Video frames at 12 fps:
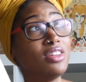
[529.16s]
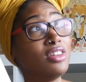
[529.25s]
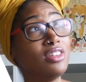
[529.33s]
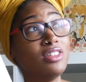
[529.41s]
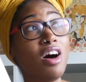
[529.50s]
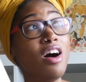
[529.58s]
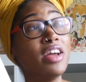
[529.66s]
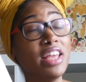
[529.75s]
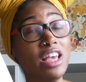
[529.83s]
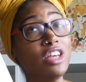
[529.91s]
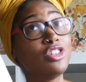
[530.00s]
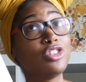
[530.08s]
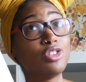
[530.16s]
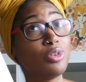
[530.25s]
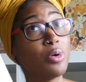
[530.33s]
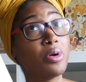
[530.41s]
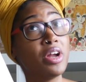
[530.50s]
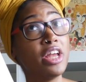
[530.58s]
long-ish
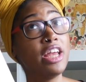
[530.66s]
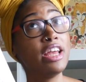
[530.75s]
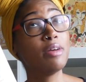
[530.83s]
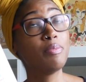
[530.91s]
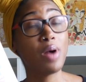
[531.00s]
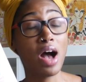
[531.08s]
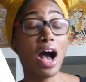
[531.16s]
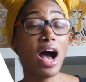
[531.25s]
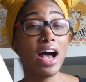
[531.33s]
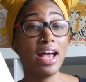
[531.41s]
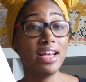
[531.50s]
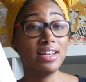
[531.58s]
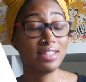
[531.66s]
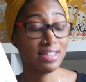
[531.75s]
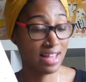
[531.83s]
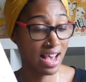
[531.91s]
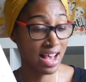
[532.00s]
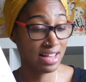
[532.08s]
story behind
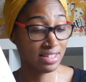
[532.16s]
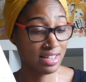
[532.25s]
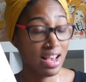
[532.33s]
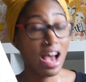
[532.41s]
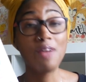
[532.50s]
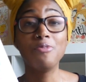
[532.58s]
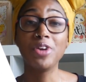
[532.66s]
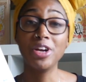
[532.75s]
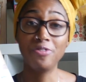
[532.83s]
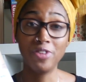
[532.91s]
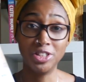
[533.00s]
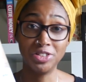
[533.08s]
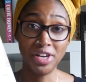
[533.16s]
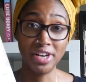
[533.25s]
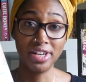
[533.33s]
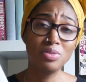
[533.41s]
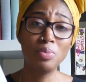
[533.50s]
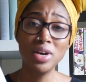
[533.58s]
that. I'm very
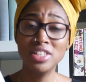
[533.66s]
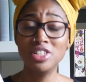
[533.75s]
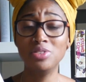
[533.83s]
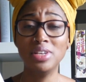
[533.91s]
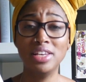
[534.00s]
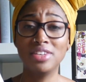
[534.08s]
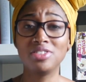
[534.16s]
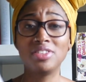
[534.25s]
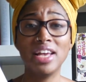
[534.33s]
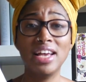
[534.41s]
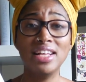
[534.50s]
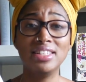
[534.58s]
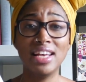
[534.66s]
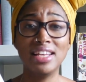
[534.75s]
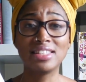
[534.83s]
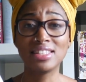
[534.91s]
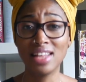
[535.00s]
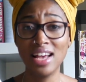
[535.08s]
frustrated. What Did You Eat Yesterday is a
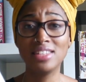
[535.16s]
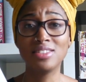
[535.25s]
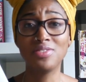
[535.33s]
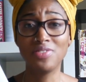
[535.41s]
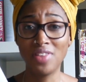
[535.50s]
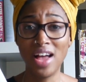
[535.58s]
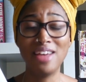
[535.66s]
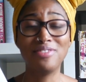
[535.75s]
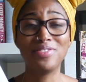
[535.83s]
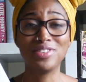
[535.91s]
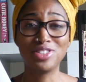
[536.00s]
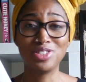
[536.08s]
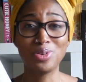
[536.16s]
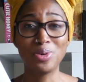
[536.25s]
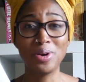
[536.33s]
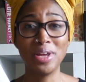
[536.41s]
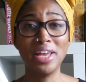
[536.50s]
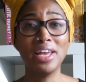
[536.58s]
slice of life
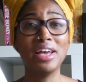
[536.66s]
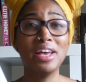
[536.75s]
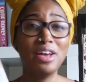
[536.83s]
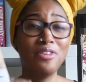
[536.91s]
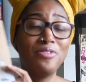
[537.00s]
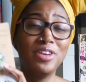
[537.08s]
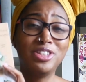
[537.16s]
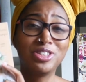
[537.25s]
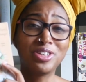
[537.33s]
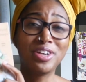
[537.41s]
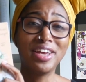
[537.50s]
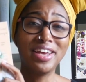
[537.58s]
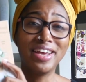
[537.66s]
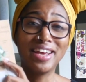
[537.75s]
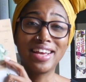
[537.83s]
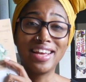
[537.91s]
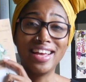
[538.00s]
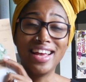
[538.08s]
story
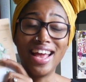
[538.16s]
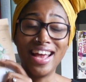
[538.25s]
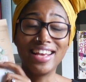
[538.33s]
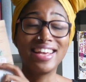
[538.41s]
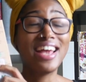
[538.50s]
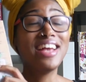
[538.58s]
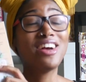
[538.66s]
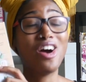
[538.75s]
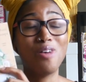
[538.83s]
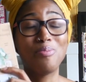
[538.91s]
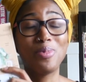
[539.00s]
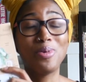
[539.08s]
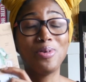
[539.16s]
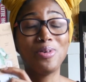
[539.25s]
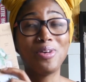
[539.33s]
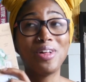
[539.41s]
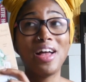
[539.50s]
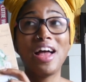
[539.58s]
featuring a gay
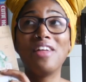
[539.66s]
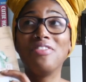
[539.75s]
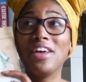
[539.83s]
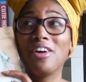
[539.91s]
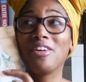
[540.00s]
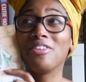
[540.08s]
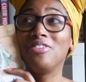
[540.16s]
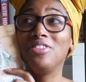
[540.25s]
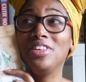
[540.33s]
couple, and they are